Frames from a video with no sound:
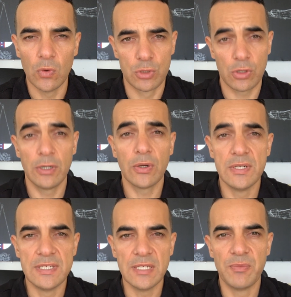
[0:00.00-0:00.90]
or try and go
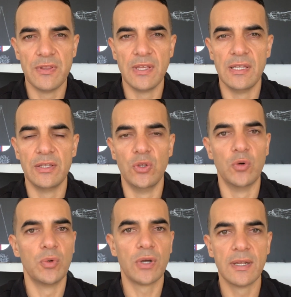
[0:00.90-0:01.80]
deeper than the
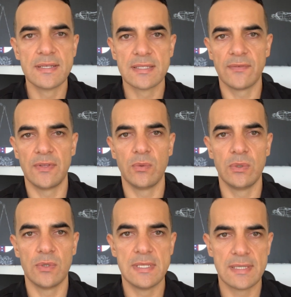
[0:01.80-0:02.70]
normal kind of stuff that we
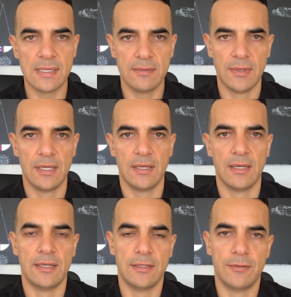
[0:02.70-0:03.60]
always say
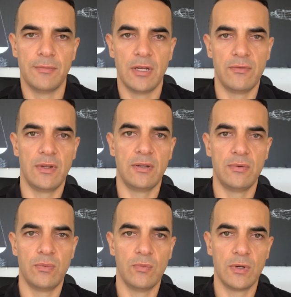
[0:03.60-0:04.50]

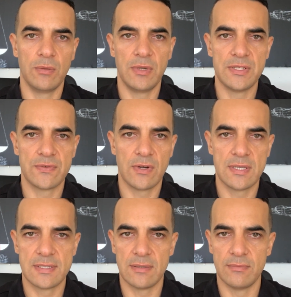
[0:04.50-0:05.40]
around what it means for
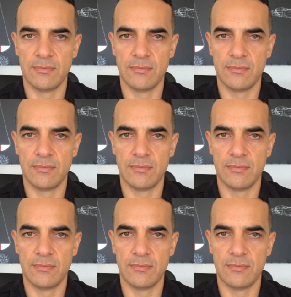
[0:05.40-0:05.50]
us.